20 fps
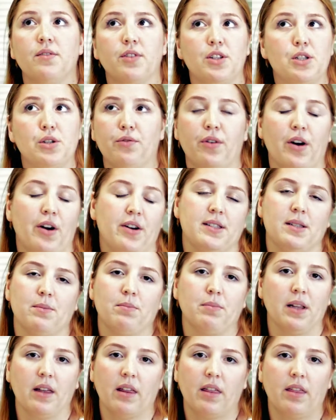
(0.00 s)
do very
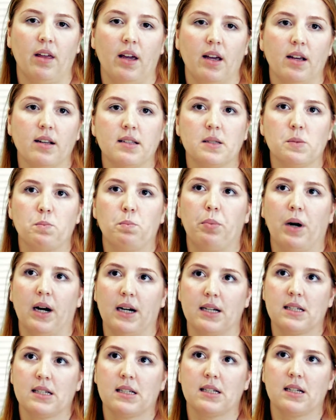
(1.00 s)
similar things,
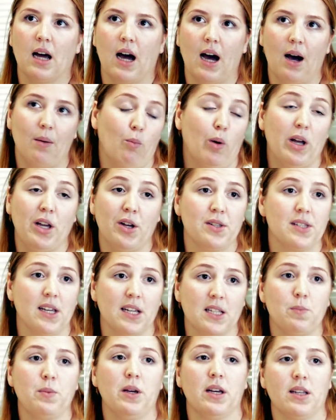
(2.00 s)
but we use
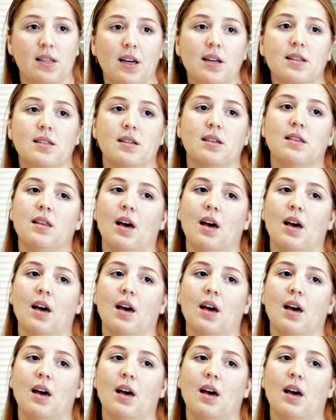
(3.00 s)
SPSS